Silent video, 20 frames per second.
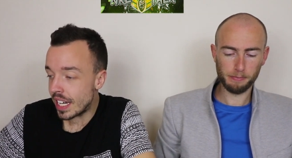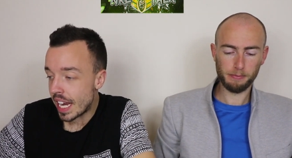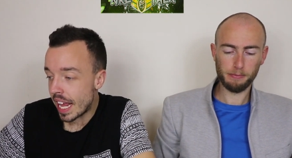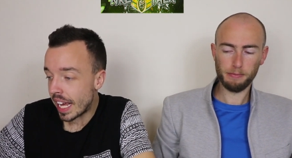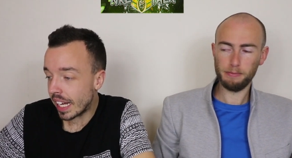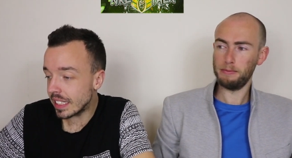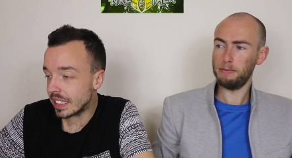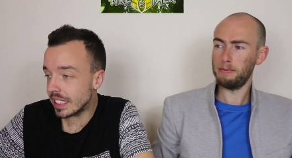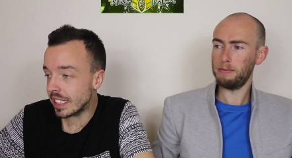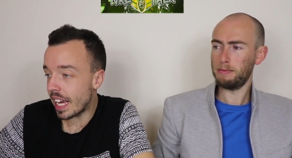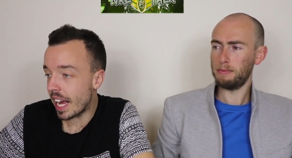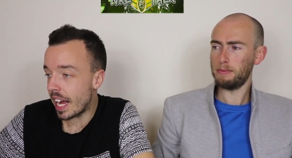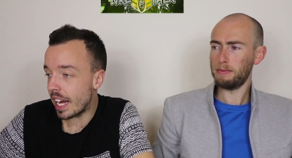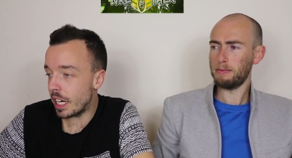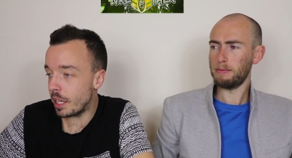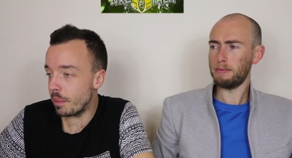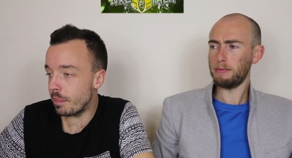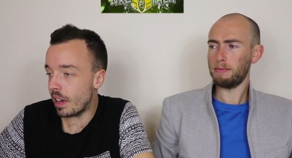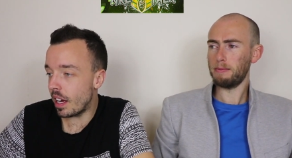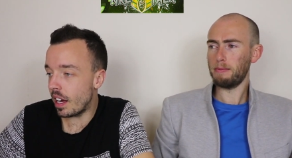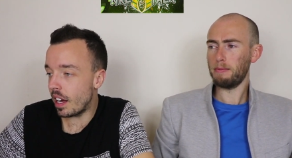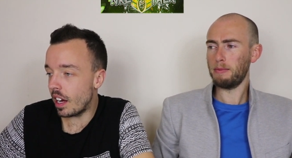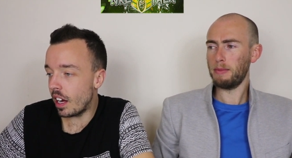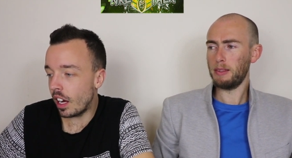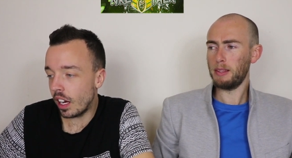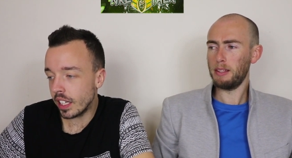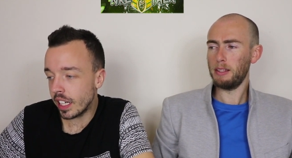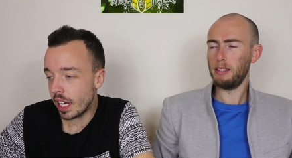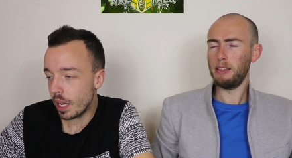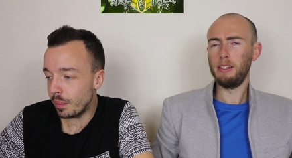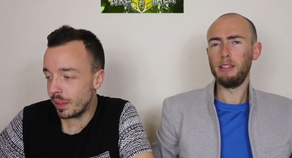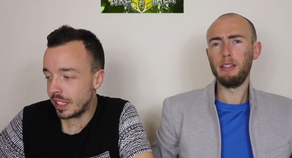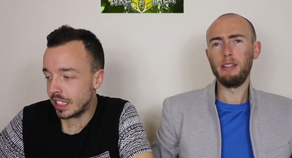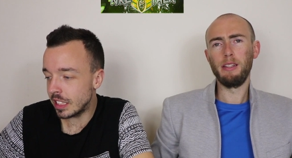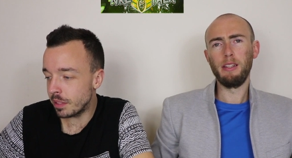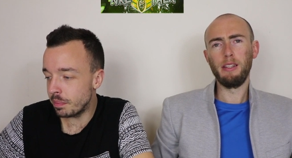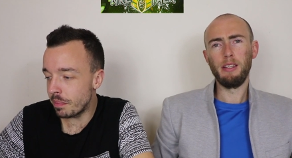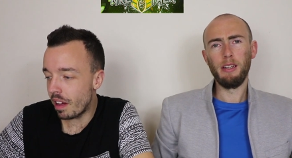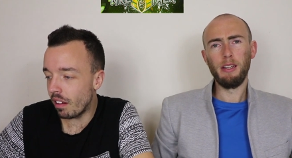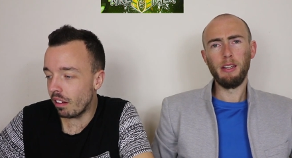Speaker 1: next game. Uh, can we
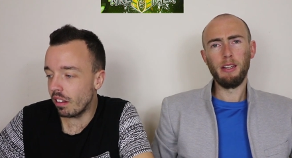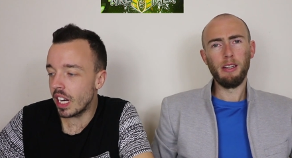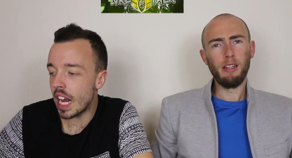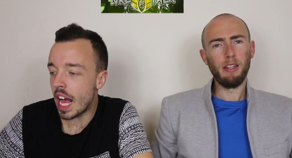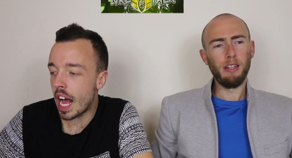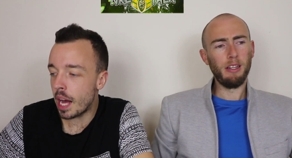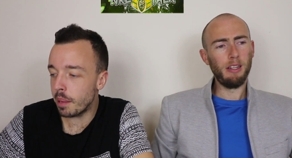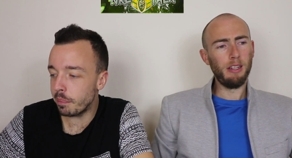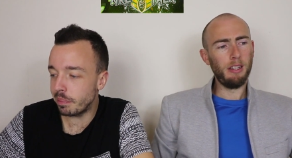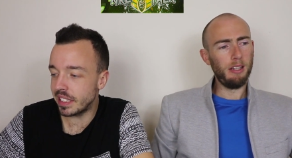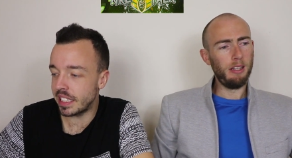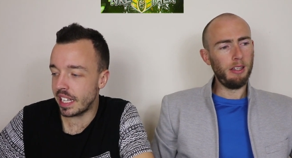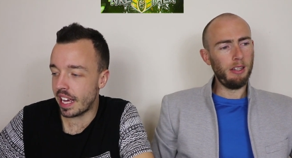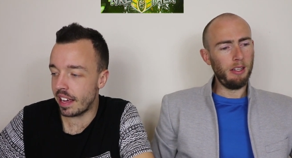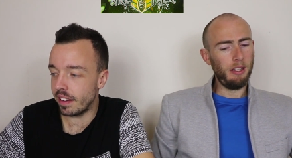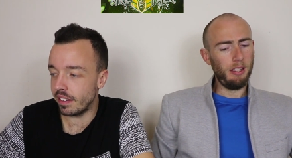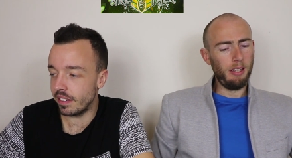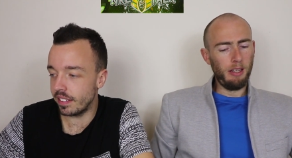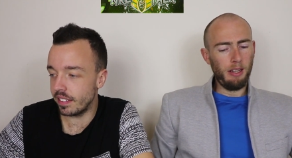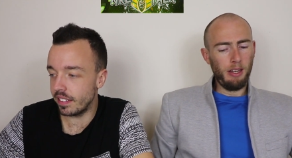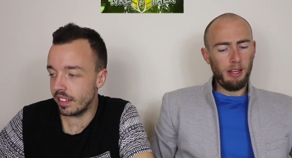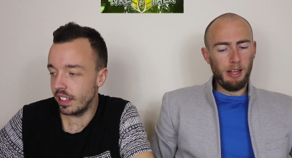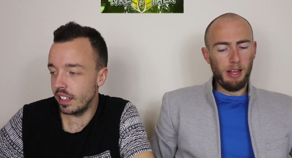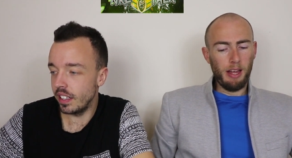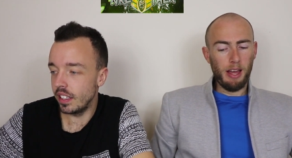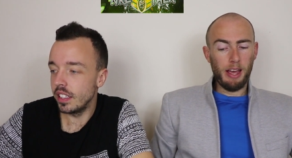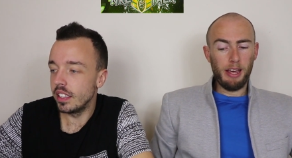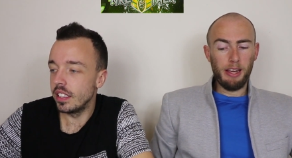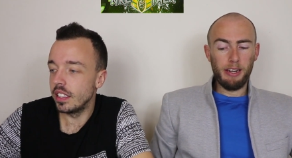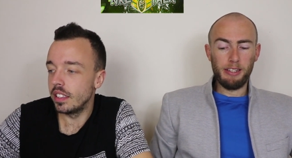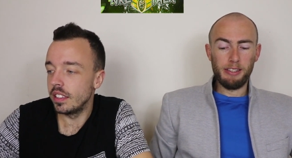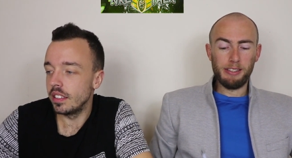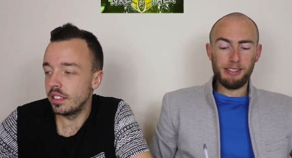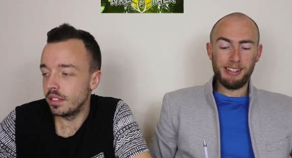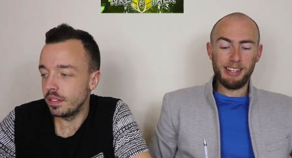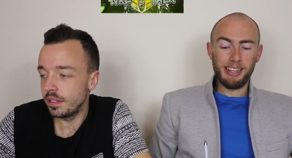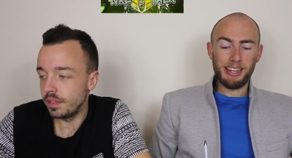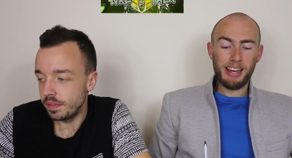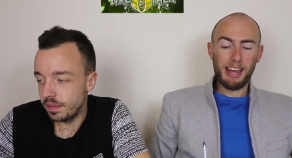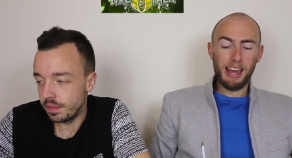smell an upset?
Speaker 2: It is
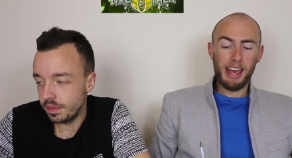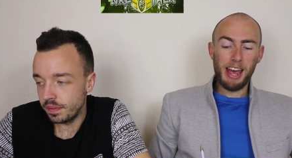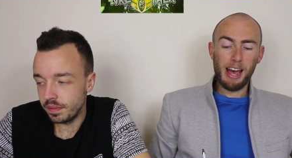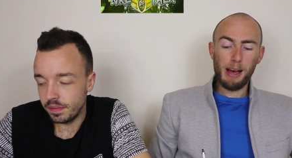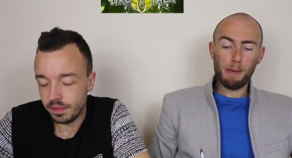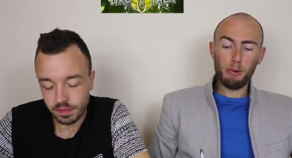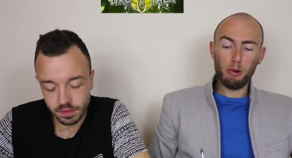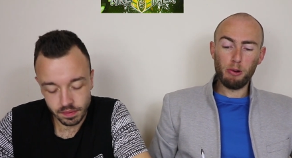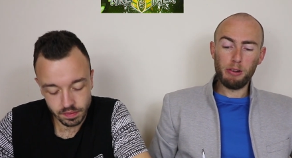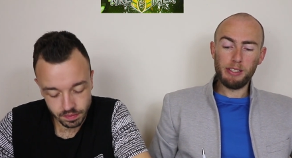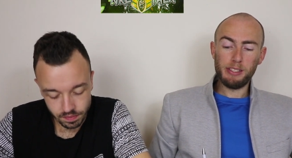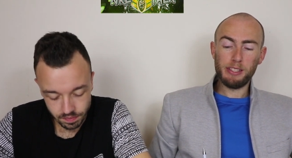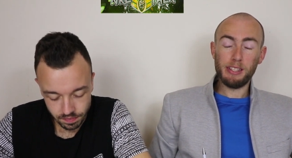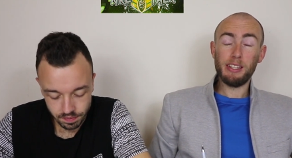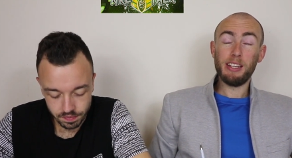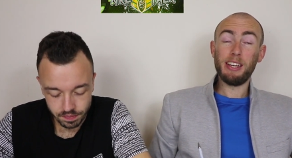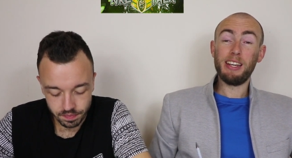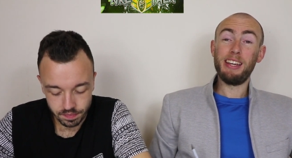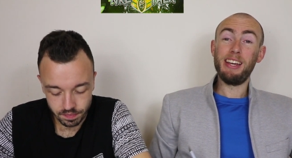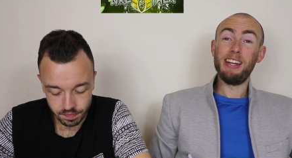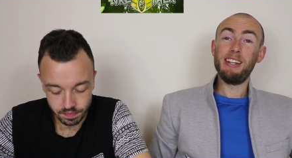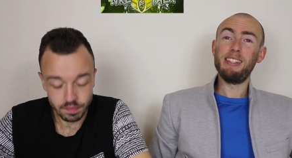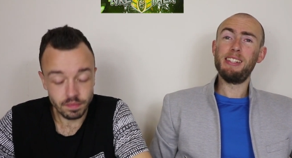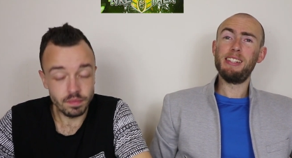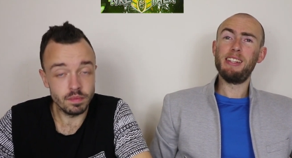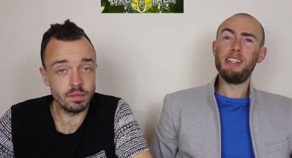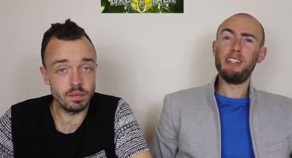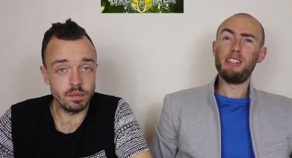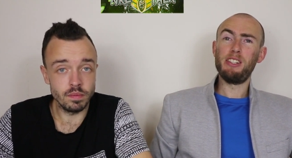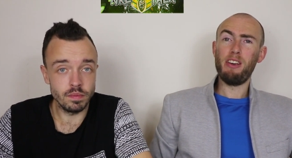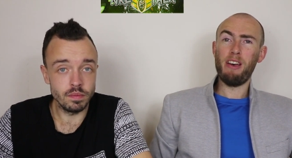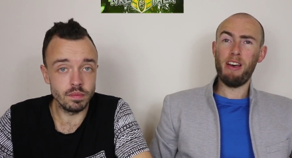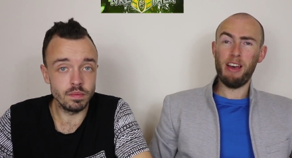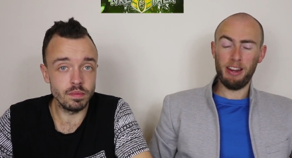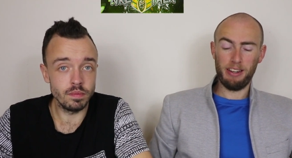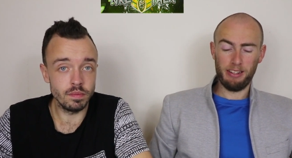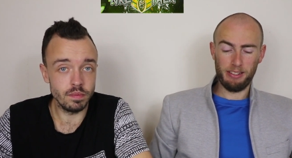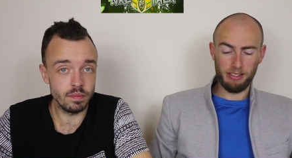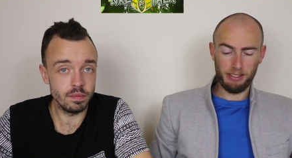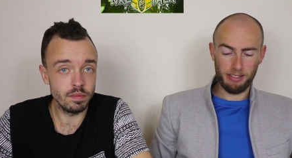the Cowboys against the
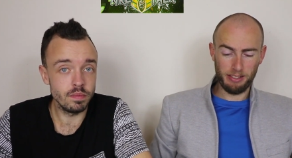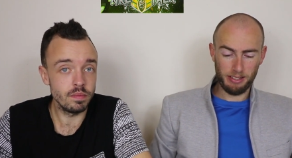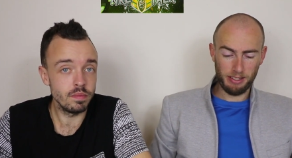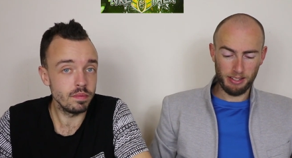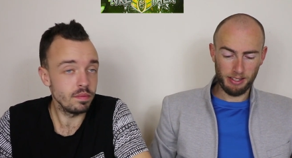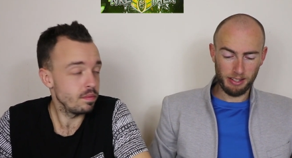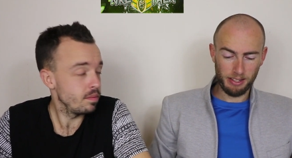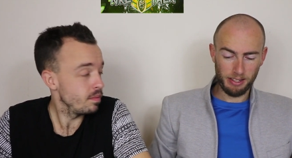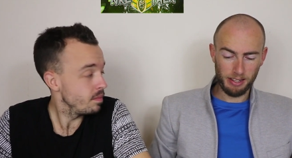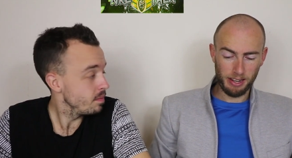Titans.